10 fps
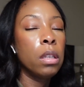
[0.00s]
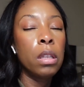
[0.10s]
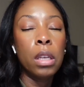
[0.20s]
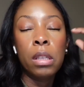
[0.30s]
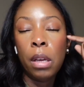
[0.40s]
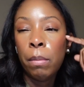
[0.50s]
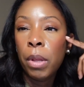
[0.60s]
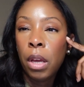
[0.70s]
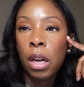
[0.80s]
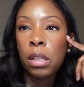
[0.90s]

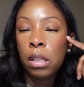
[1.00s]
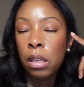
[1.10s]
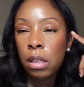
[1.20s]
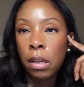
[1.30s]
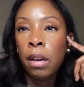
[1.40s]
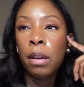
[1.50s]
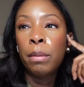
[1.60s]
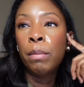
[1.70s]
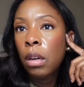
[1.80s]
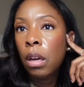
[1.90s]
example that I sent to
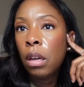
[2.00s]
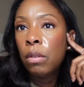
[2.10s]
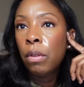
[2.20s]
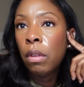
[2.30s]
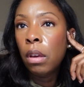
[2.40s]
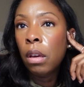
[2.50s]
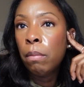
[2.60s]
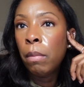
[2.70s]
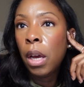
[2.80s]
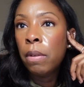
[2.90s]
him. I don't
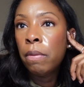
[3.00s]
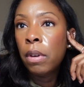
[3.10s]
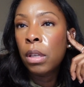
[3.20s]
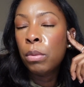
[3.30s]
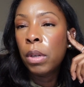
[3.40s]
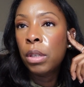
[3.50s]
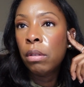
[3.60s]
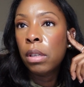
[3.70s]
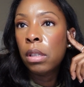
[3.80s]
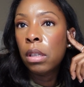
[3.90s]
think my fix would
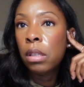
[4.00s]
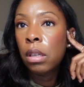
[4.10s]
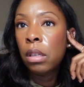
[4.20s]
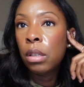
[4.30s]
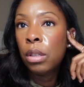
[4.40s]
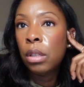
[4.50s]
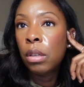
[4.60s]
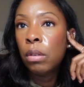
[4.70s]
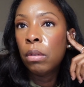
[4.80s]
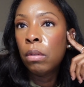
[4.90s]
address this
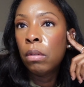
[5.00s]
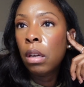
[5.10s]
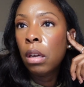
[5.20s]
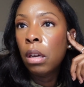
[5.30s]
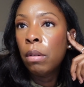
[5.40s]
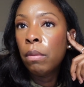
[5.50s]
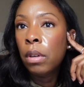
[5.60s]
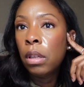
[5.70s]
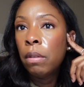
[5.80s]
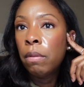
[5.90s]
issue. I can't
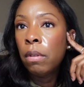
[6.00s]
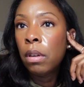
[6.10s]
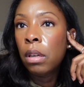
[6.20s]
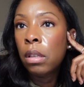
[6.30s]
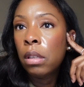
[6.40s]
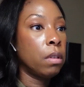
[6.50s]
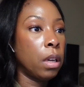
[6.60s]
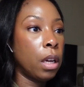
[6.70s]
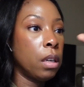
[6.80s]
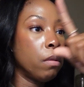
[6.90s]
really fix.
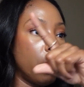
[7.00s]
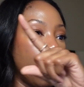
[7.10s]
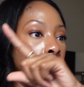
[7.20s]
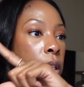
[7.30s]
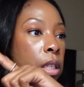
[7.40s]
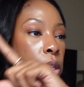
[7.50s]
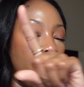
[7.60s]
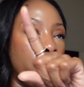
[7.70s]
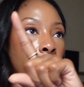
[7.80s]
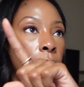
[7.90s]
I don't think I need to
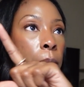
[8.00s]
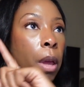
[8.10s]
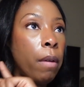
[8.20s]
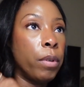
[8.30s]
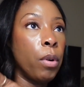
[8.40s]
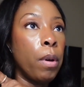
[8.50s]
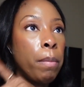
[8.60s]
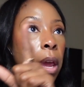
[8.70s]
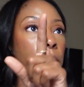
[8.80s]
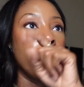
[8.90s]
check with him after going
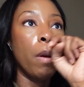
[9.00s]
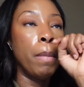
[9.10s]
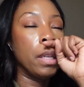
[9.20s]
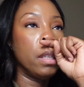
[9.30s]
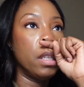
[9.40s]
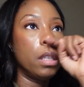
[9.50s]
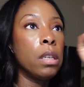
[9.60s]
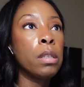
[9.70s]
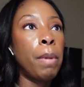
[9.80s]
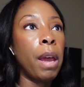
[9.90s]
back through our
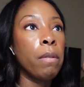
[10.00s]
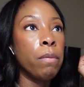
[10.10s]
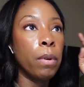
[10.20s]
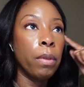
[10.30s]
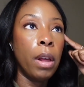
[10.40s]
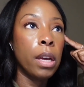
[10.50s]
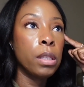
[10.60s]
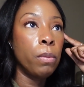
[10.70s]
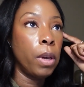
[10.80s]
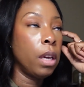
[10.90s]
messages back and forth
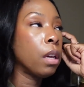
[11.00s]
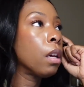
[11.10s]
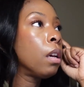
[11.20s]
last week.